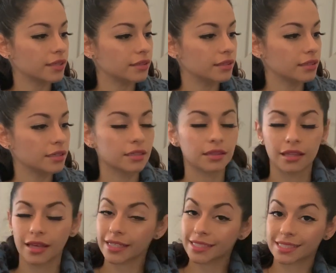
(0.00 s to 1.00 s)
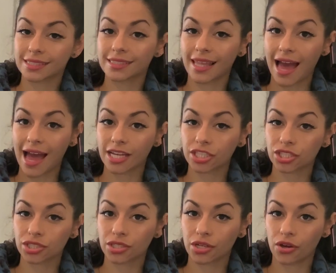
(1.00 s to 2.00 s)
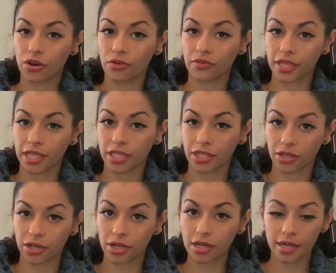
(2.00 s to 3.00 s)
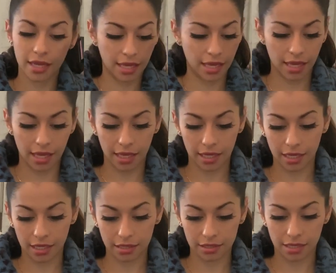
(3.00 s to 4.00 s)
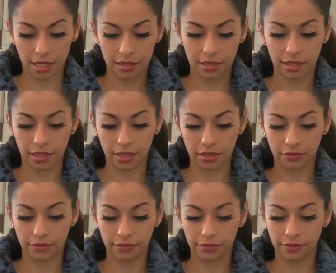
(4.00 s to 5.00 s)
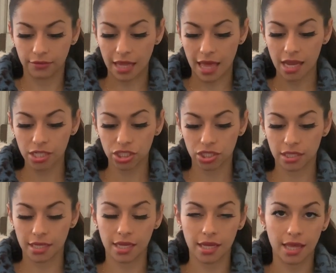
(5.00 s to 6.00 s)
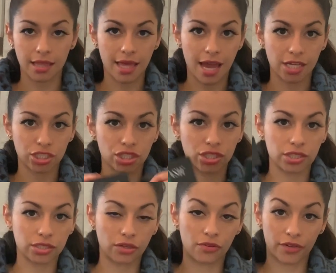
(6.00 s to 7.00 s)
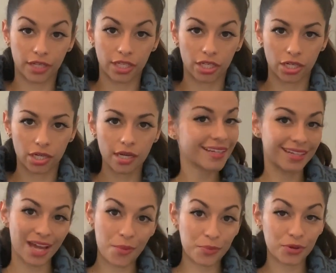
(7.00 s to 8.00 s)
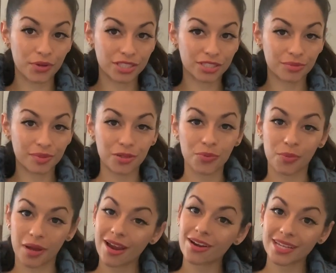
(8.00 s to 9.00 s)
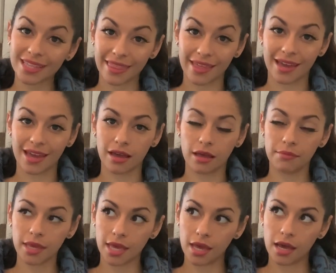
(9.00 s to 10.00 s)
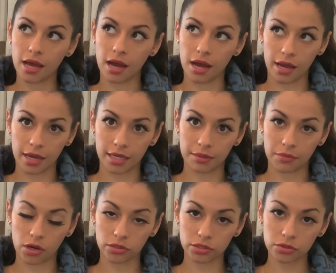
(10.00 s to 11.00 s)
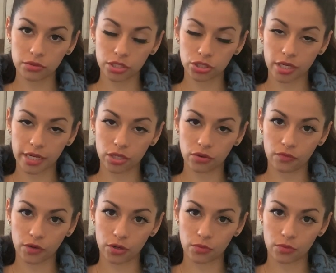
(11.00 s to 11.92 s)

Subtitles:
the Luxe Lash over here and the Flashy Lashes over here. Now I'm going to be wearing them. I am also going to try to go for a